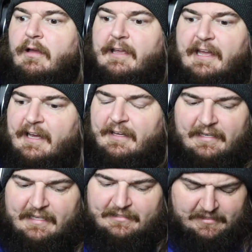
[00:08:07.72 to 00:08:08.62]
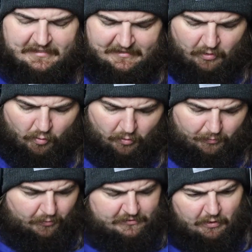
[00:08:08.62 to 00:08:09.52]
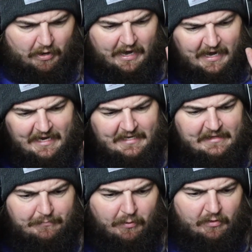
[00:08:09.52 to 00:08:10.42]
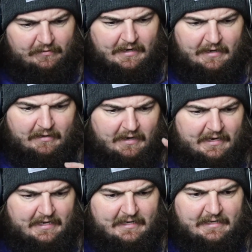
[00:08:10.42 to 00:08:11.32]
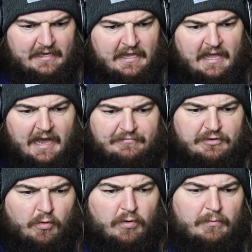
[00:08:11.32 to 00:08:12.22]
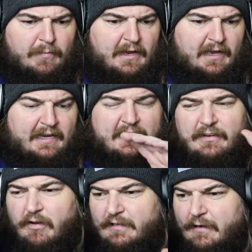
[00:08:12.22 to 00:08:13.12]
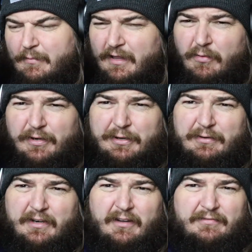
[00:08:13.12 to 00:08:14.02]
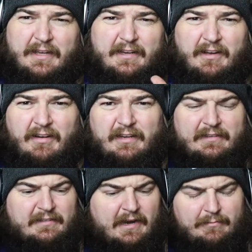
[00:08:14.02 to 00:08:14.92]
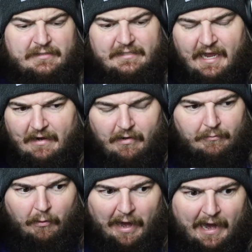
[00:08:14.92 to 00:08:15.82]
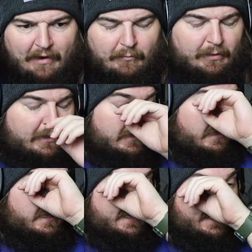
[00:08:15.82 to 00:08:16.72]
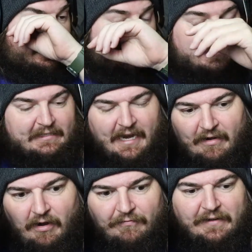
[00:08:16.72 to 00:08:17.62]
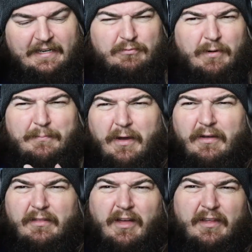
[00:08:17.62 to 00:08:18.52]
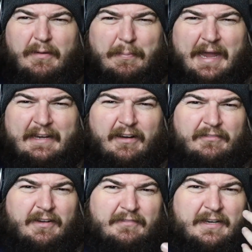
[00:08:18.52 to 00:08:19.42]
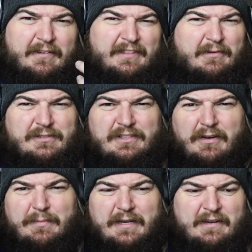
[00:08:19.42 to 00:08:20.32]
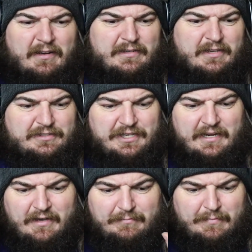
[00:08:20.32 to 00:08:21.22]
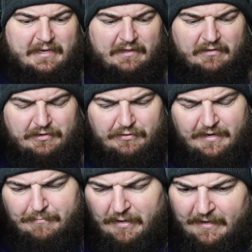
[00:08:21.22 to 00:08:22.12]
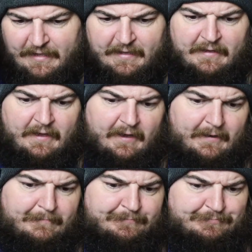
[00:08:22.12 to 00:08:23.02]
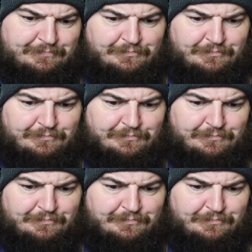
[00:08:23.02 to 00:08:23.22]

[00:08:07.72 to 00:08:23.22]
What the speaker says: yeah, it just is horrible. So I hit the part there. I hit it. I did not tear my lower unit off. Thank God. I didn't tear my skag. I don't know how, but it didn't tear off. It did rip all a lot of the paint off of it and everything, which is not a big deal. I can touch that up and make it look new again. But I